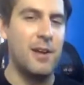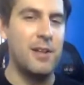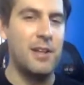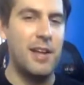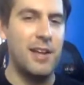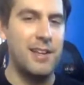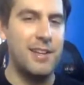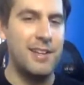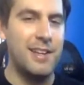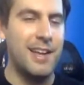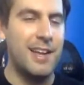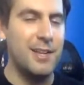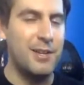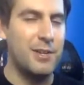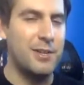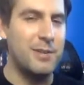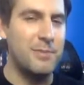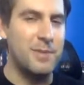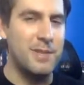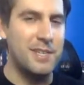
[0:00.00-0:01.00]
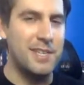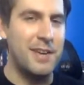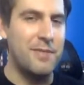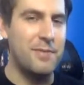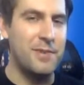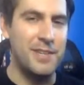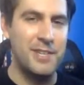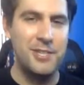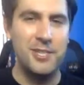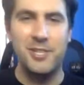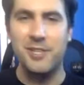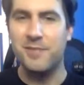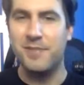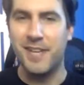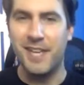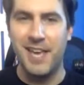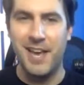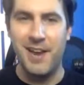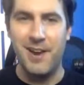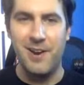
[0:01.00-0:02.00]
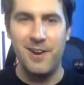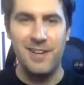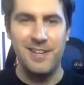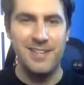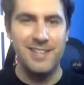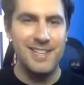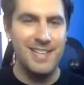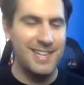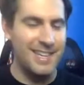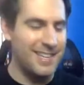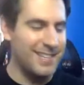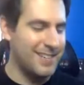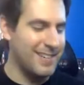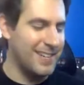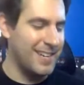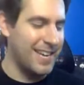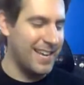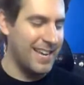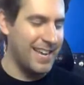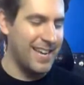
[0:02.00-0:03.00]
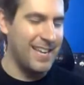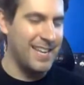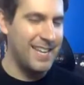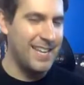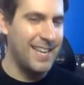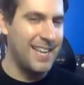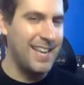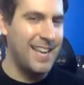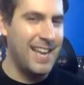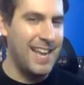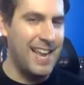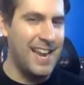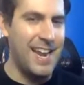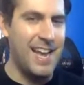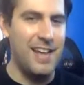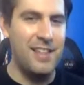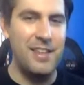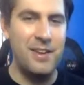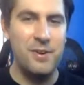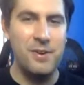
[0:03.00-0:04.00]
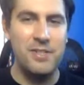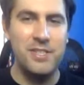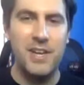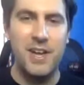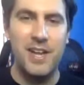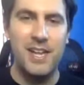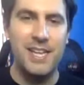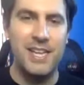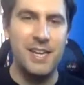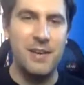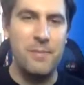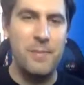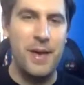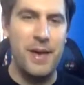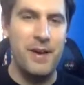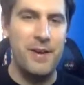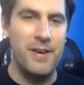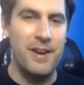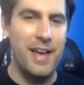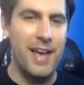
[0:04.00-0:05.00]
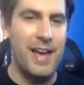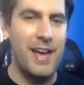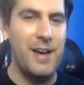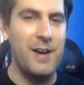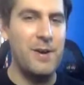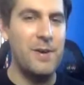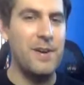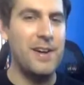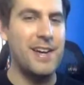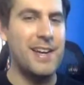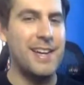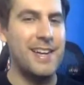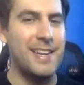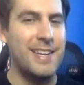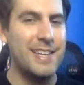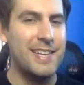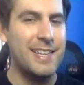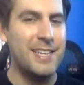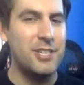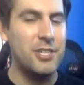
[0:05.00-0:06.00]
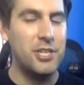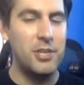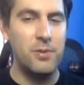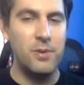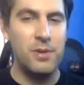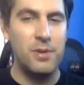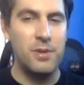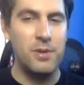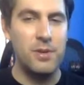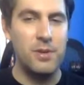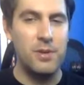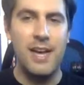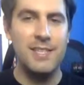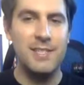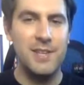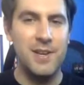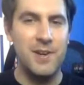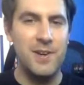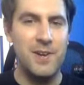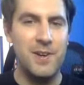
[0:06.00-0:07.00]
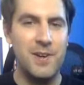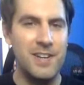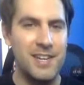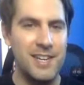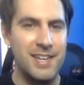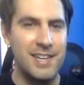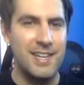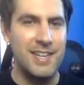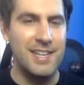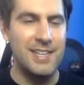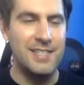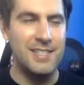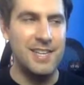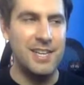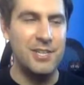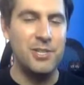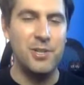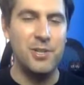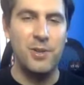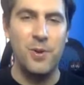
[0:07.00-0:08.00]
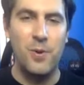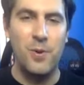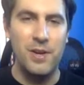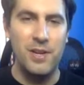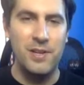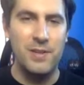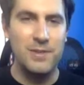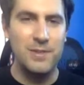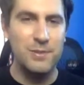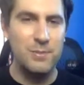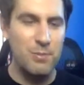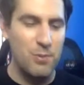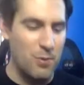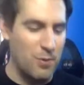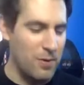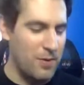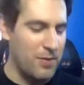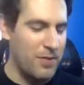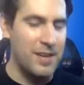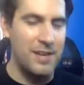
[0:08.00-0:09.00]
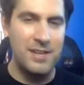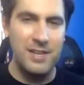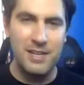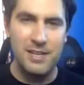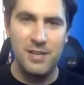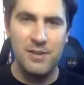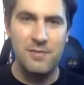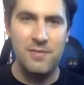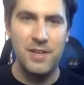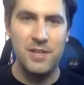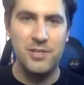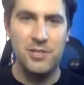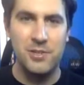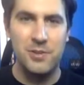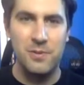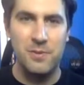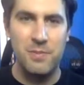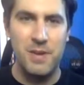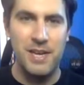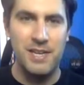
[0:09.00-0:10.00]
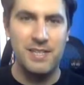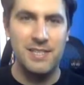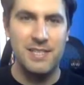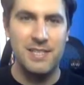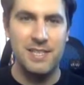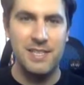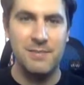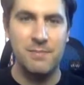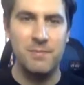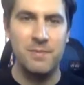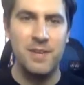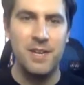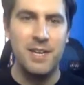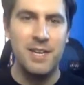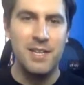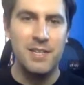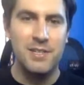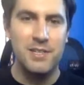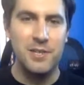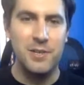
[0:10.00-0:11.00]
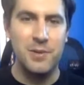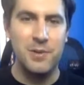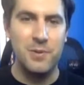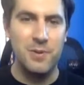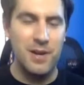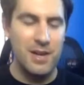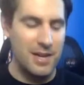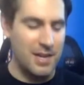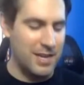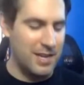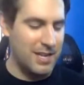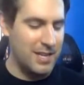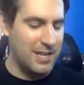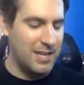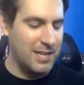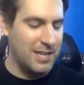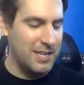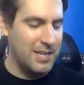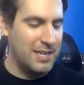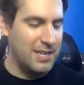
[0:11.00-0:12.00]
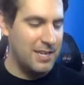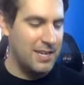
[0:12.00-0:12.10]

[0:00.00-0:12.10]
you know, I looked up the definition of a Karen the other day, and how they were talking about how she relies on essential oils more than conventional medicine to